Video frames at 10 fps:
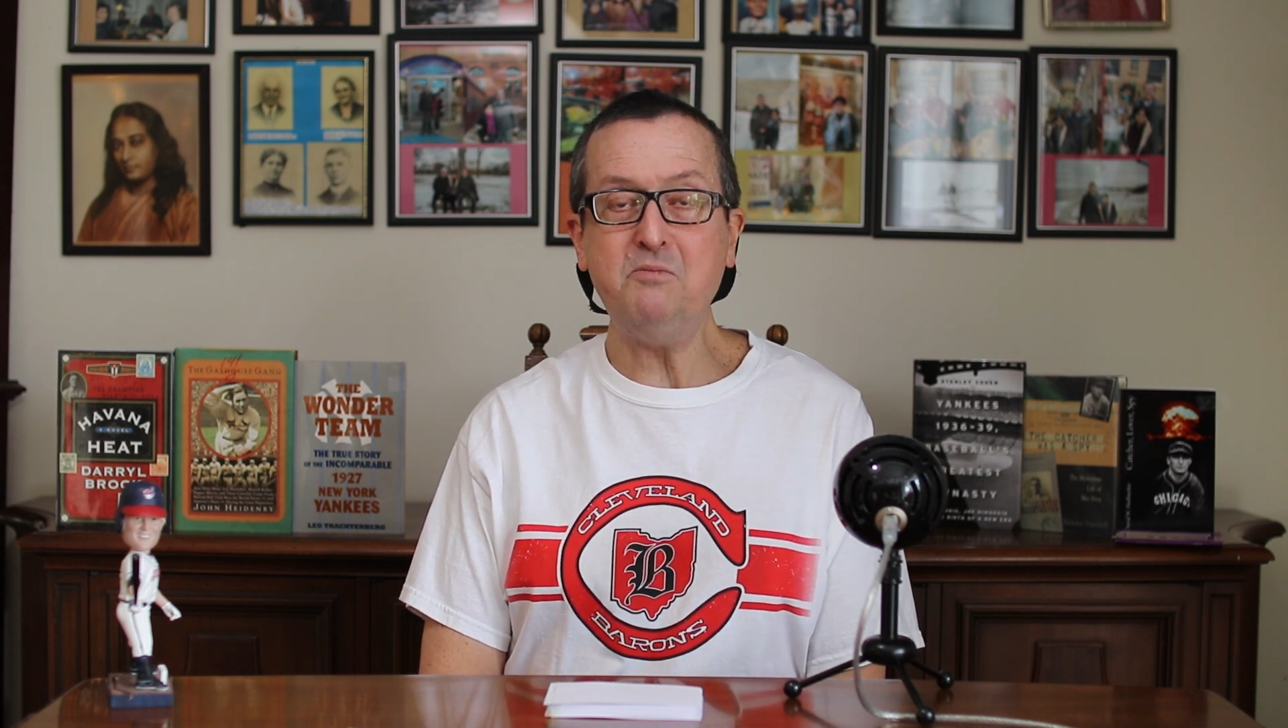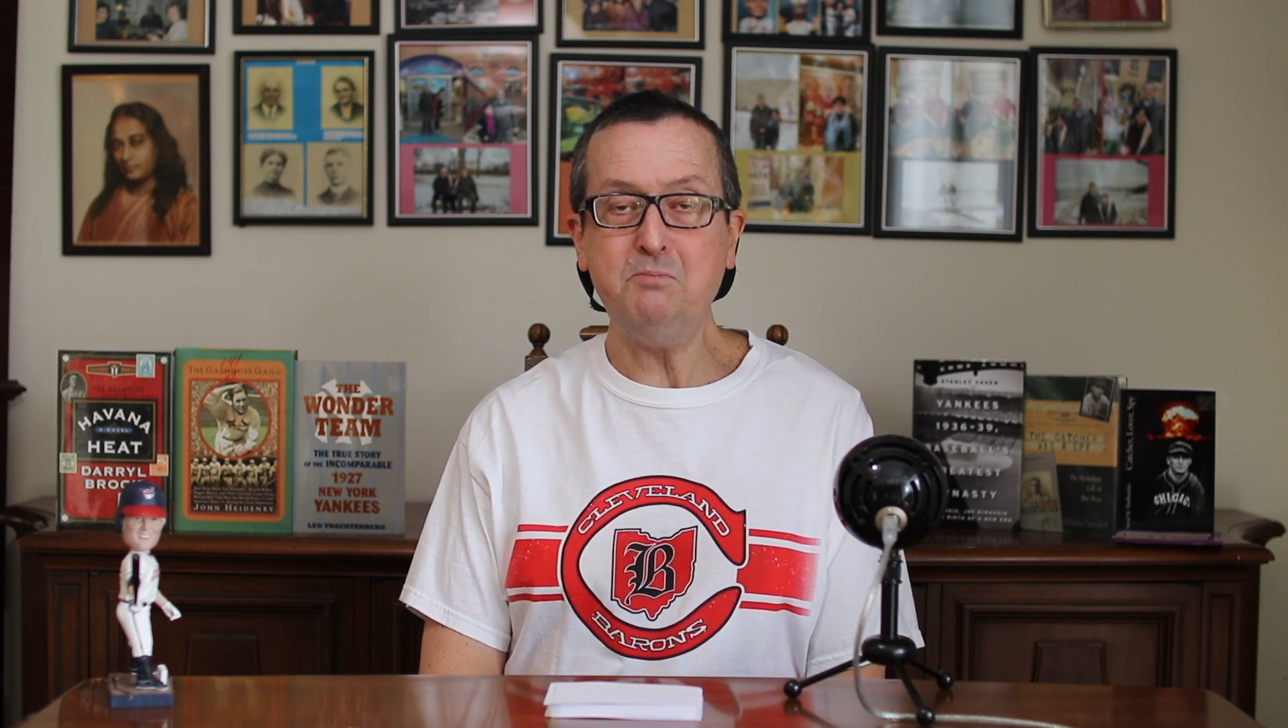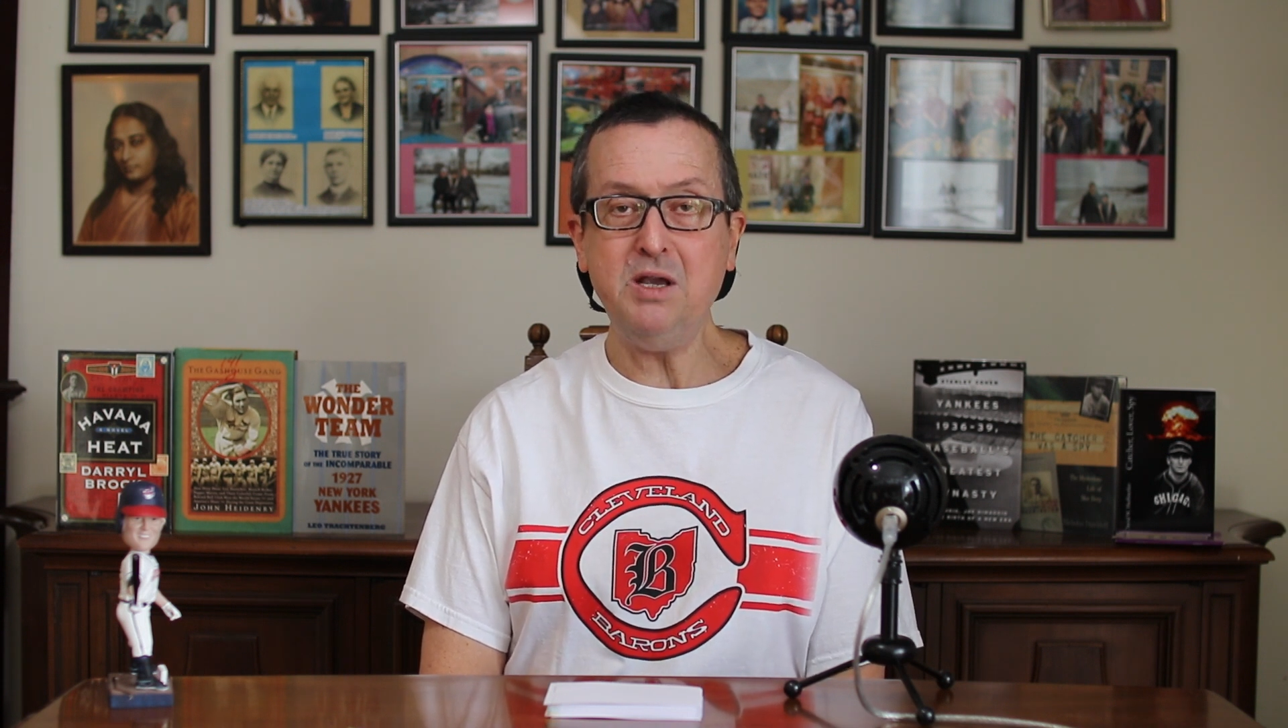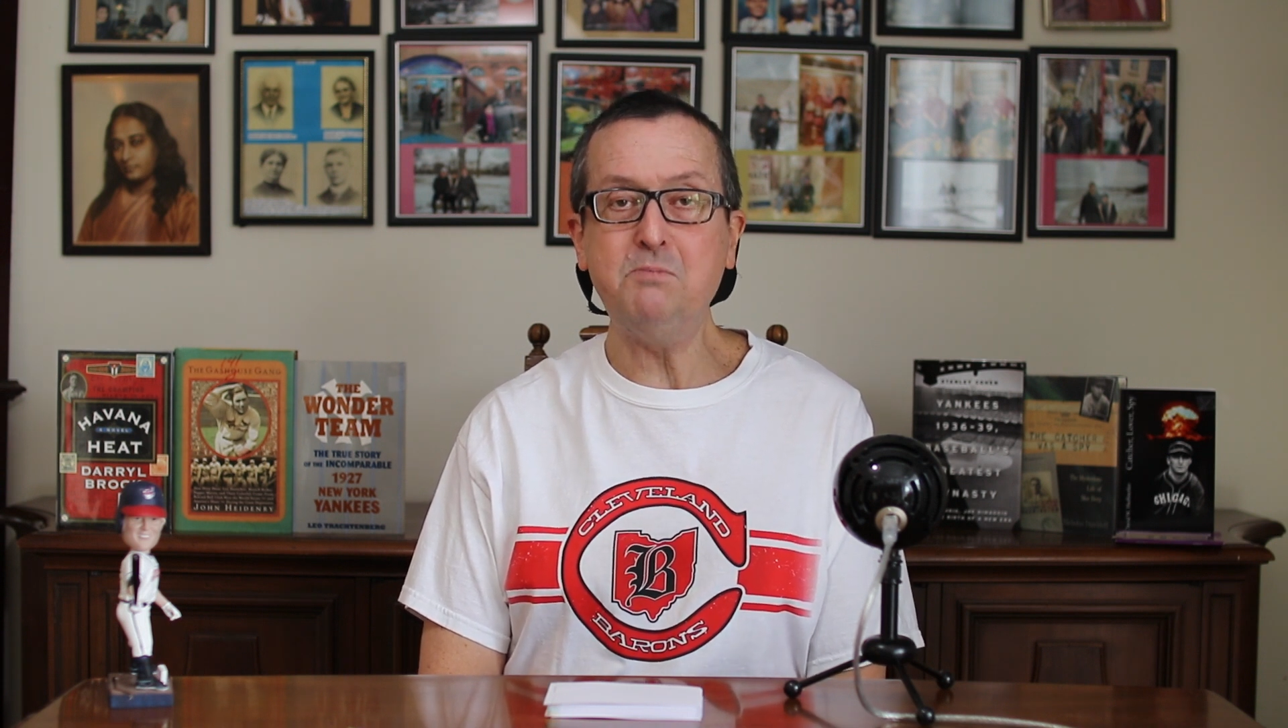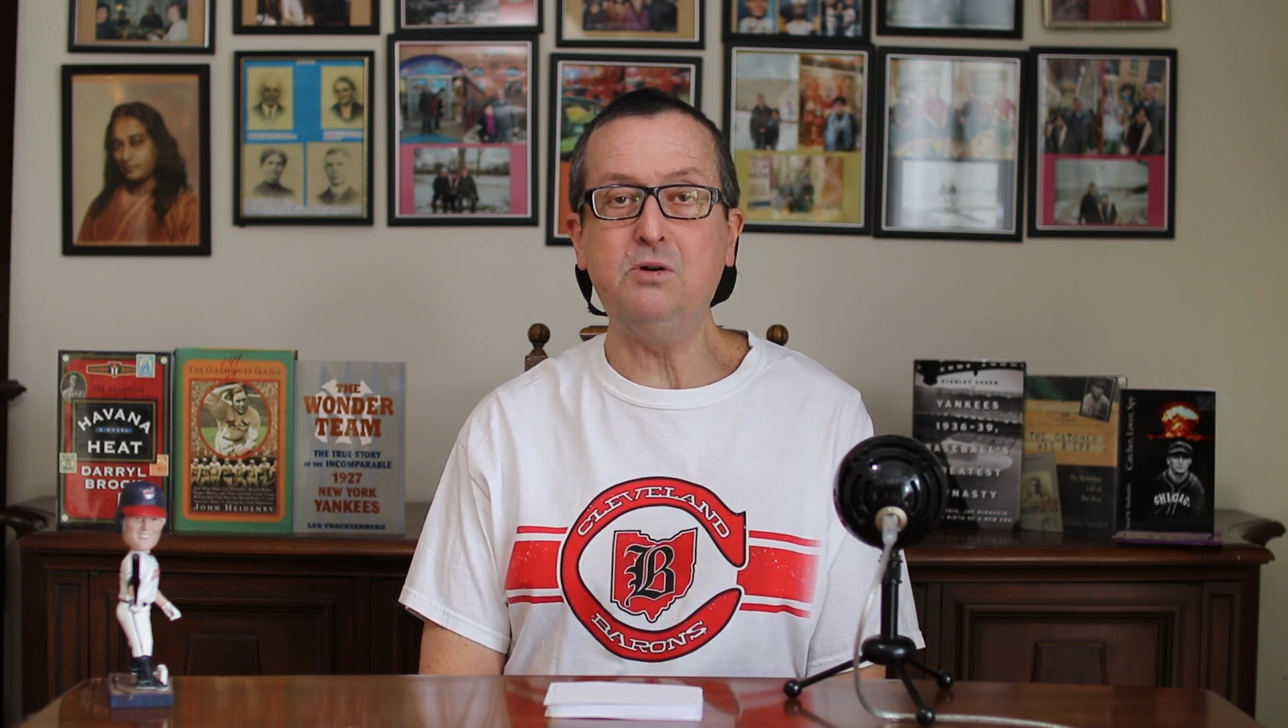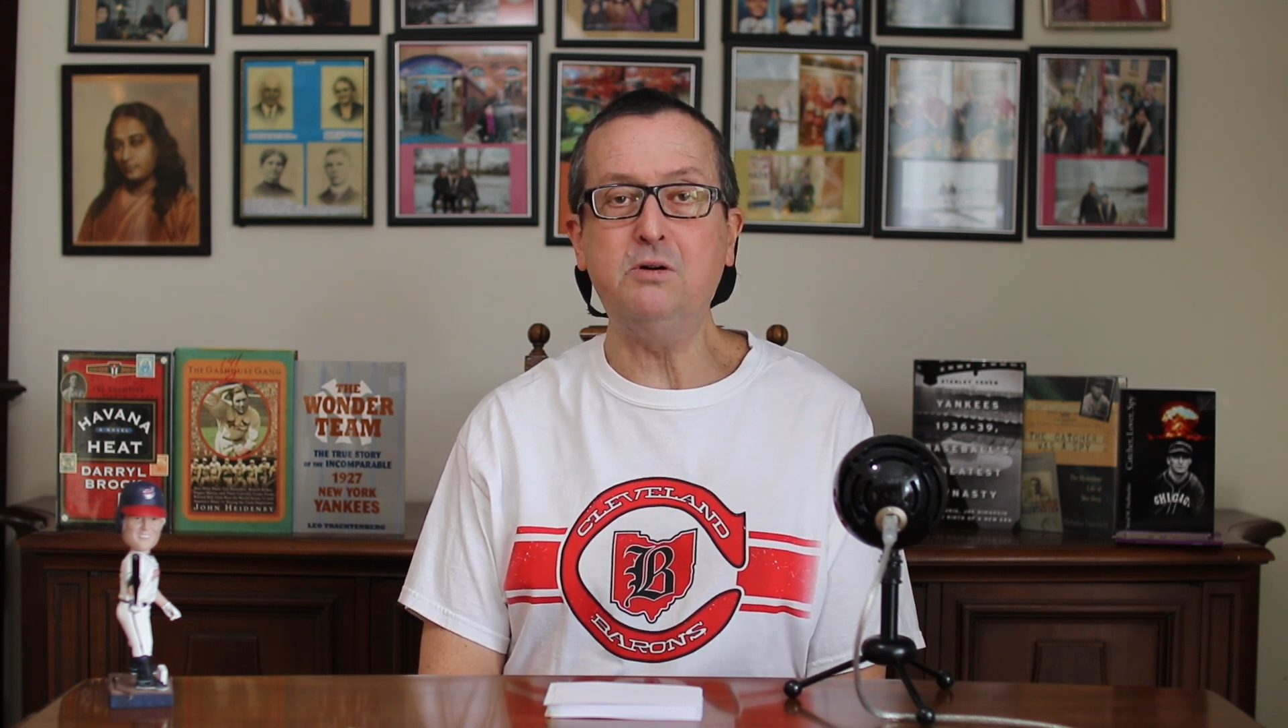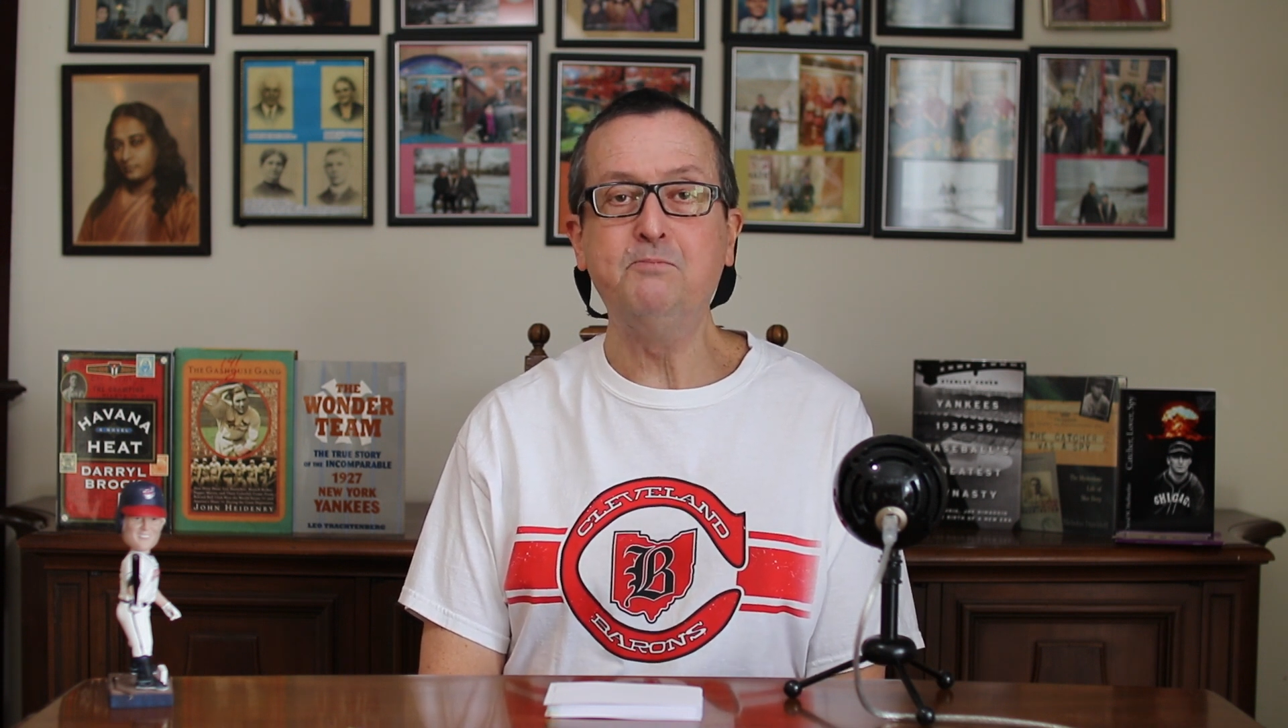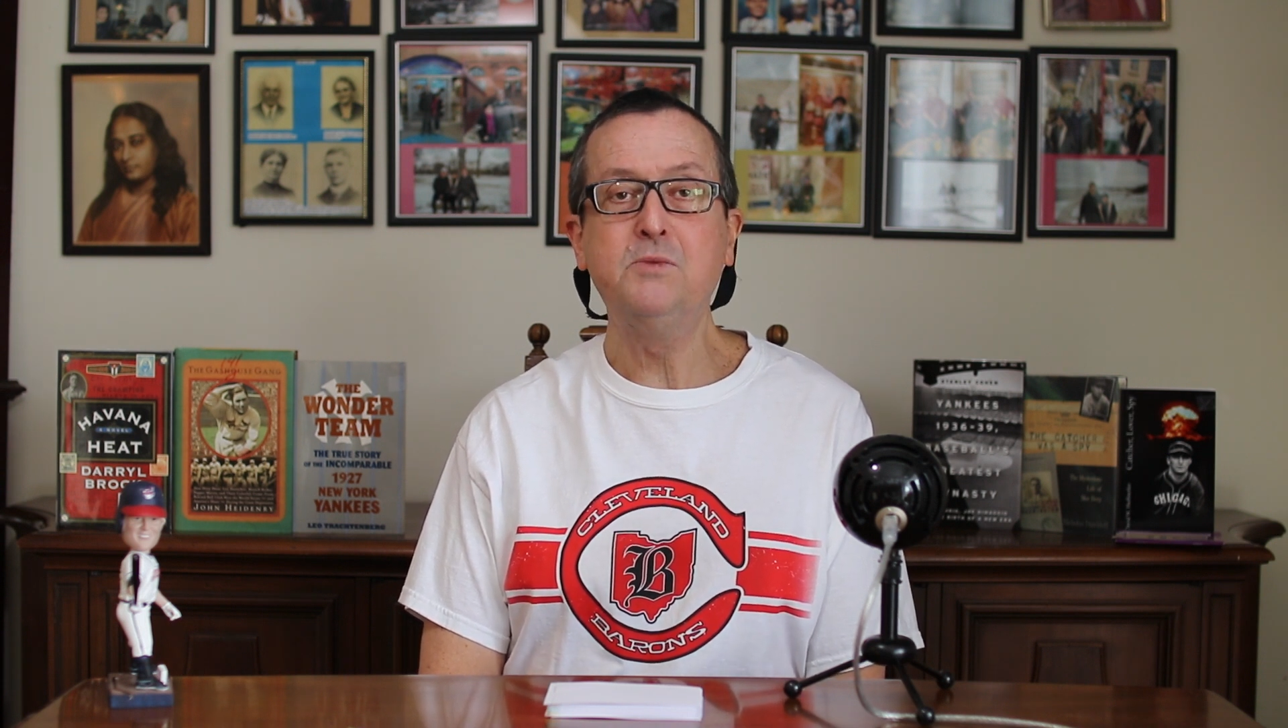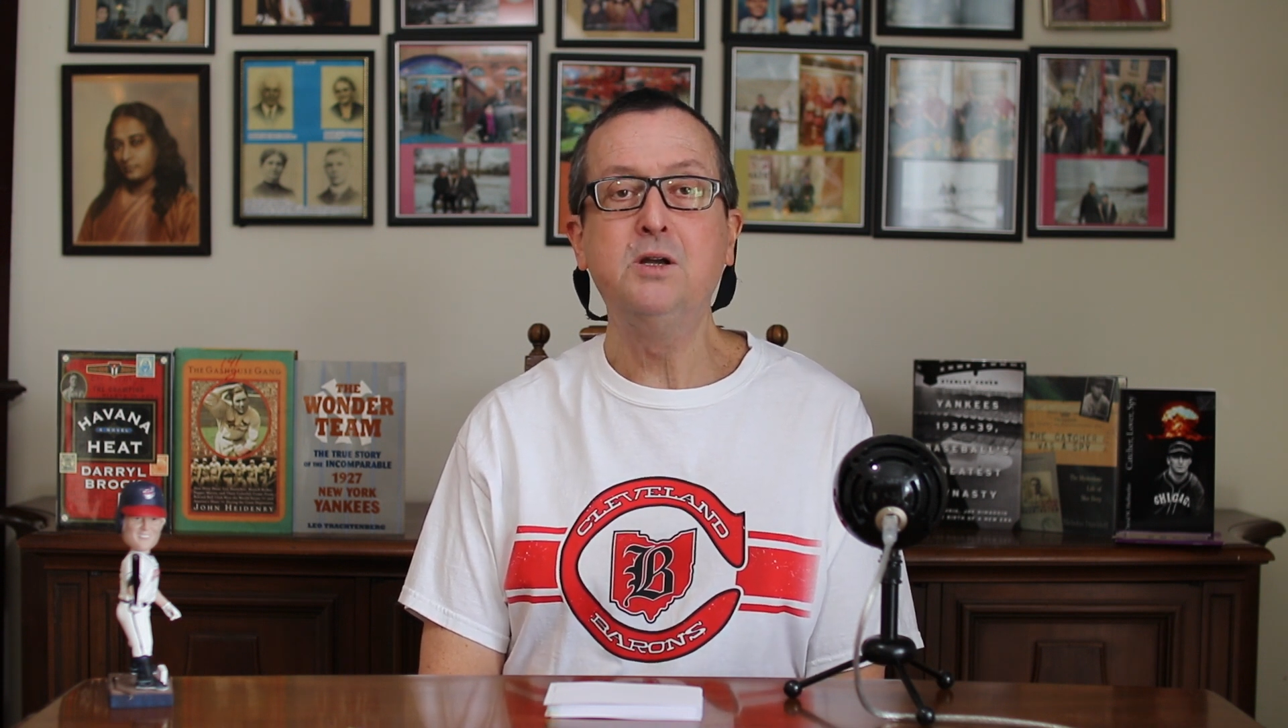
People,